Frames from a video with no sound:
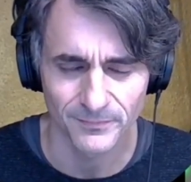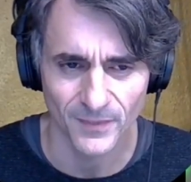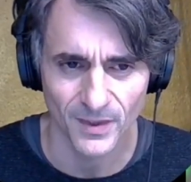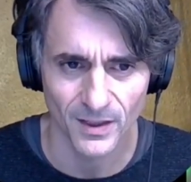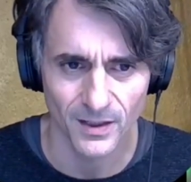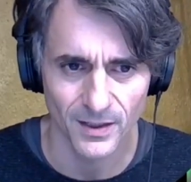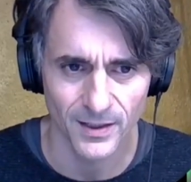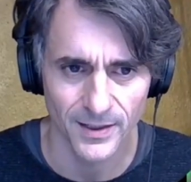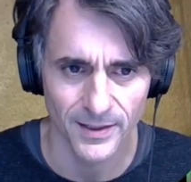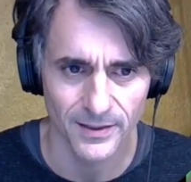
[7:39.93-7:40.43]

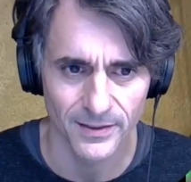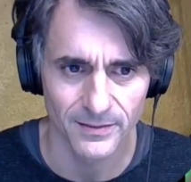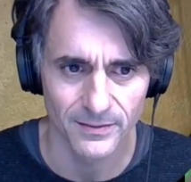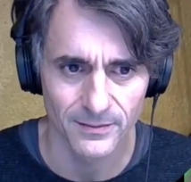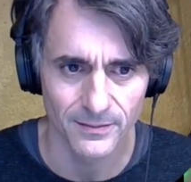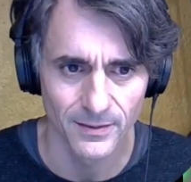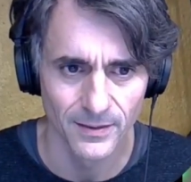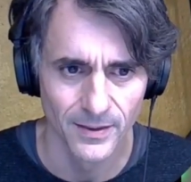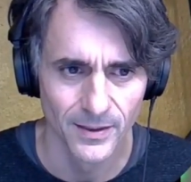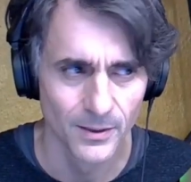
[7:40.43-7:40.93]
and
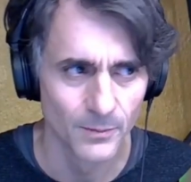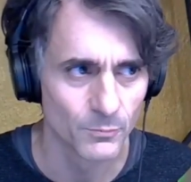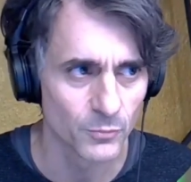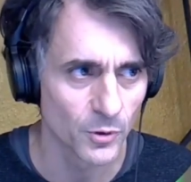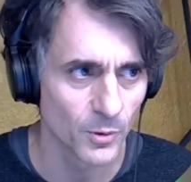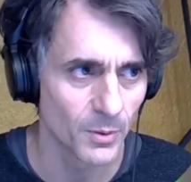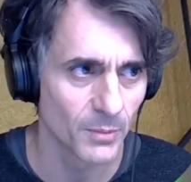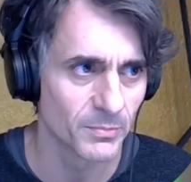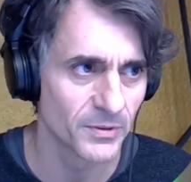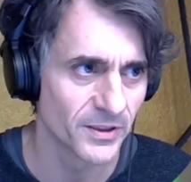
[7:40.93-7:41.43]

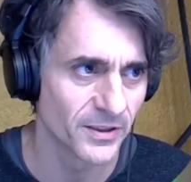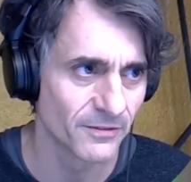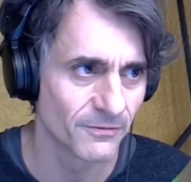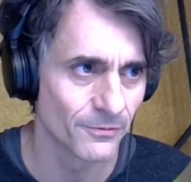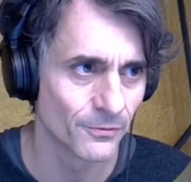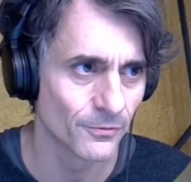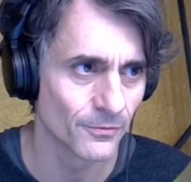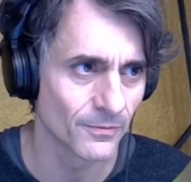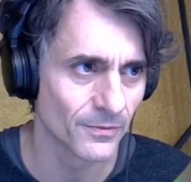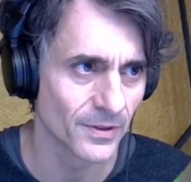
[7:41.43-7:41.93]
probably
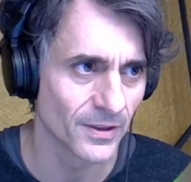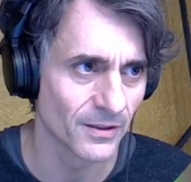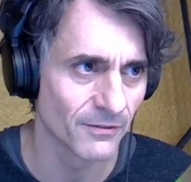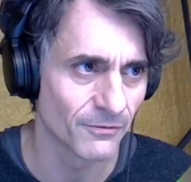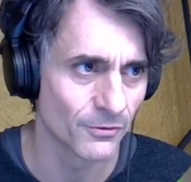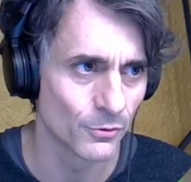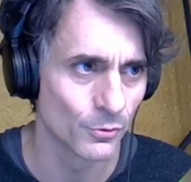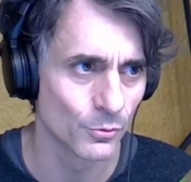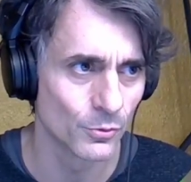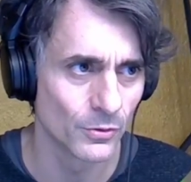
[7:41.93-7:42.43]
if
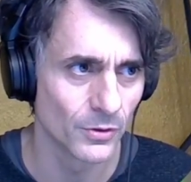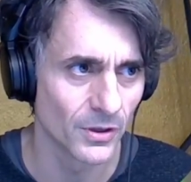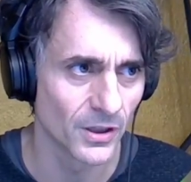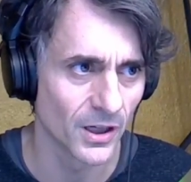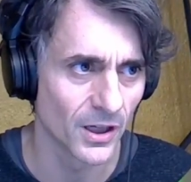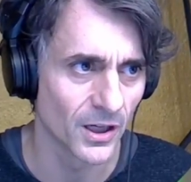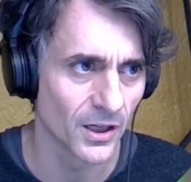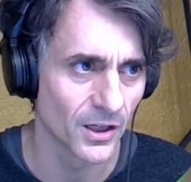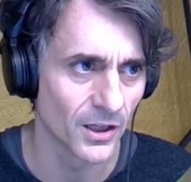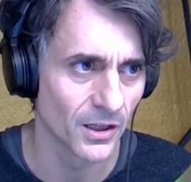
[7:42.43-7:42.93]
you
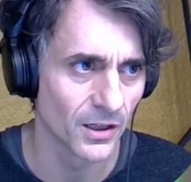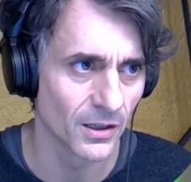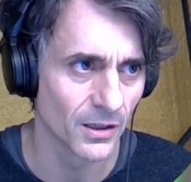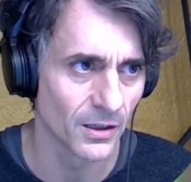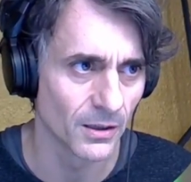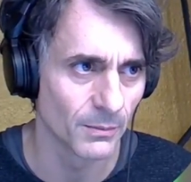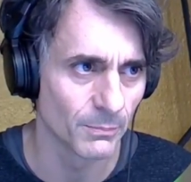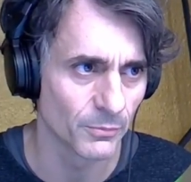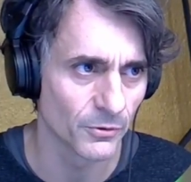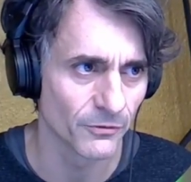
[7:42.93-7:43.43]
are a
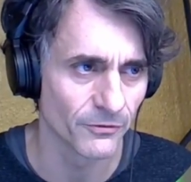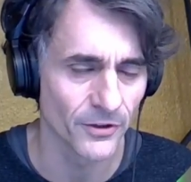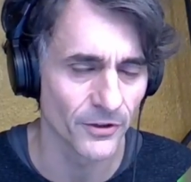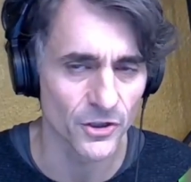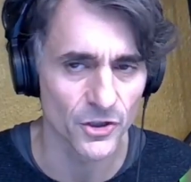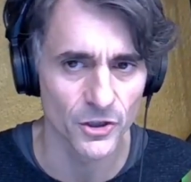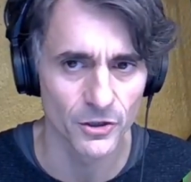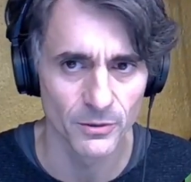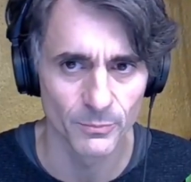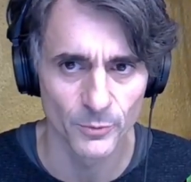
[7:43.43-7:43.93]

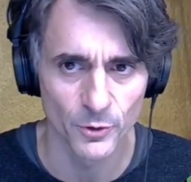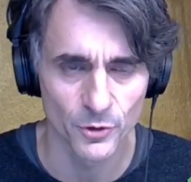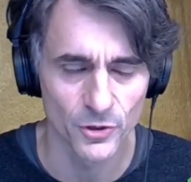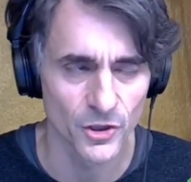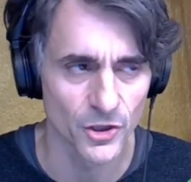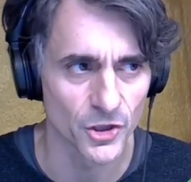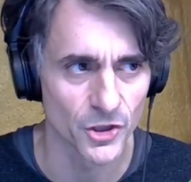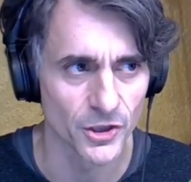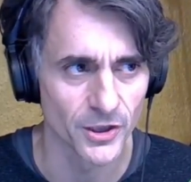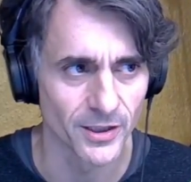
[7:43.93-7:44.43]
professional
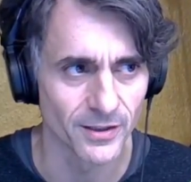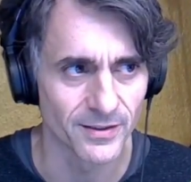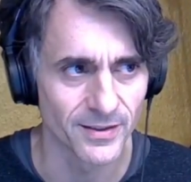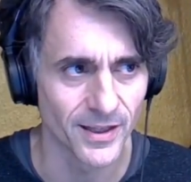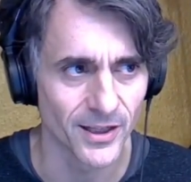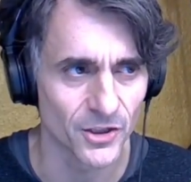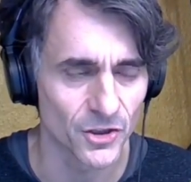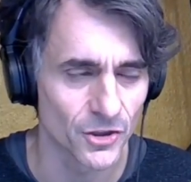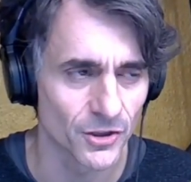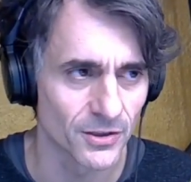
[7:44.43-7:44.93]
musician and
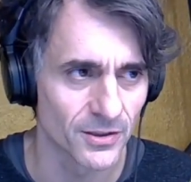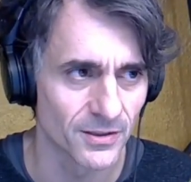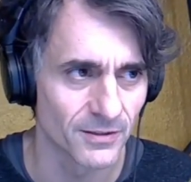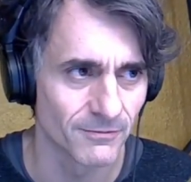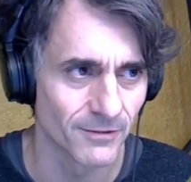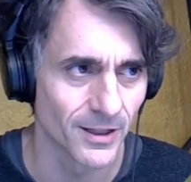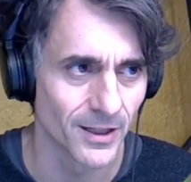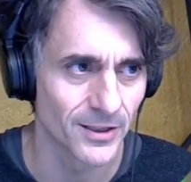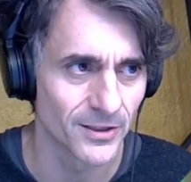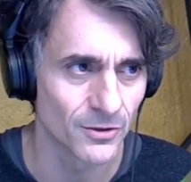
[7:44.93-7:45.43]
touch this
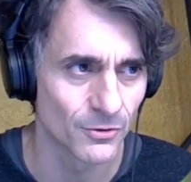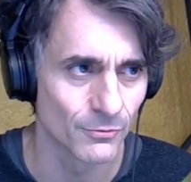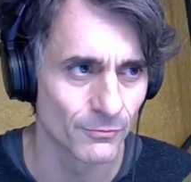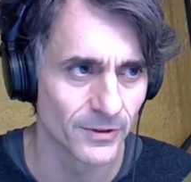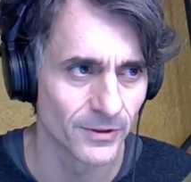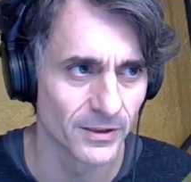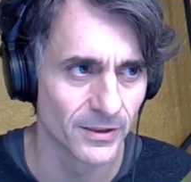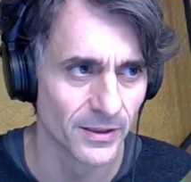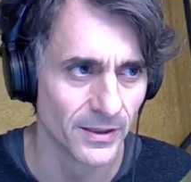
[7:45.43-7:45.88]
device, you will